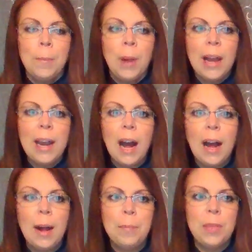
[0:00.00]
But
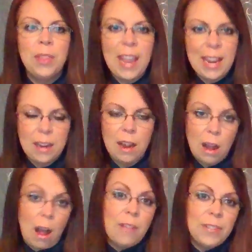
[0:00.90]
they
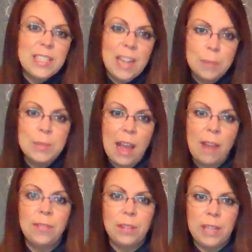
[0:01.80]
oftentimes
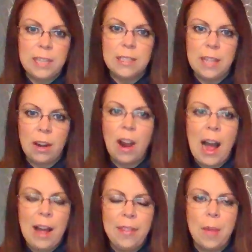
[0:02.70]
have fleas that are
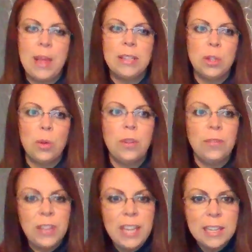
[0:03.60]
on them. And so the
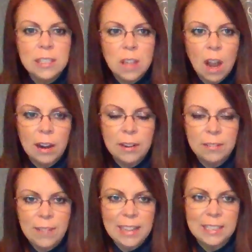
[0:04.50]
fleas are
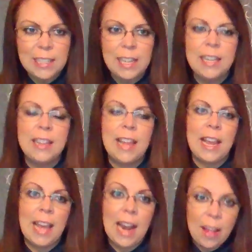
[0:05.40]
infected. They
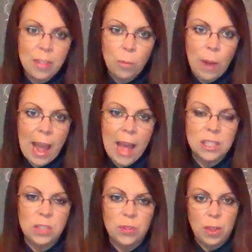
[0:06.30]
get on the
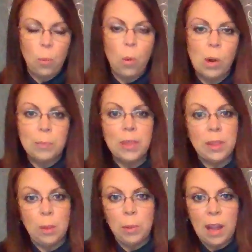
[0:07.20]
rats for the warmth
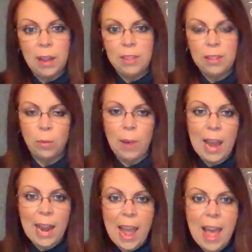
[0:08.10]
and the blood that the
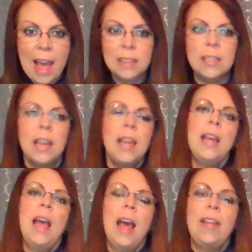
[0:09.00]
rat has,
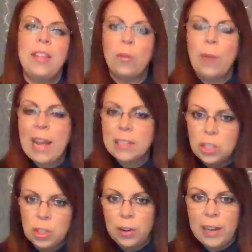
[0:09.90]
and then the
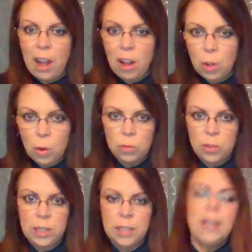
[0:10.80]
rats scurry all
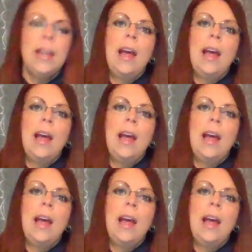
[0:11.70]
over.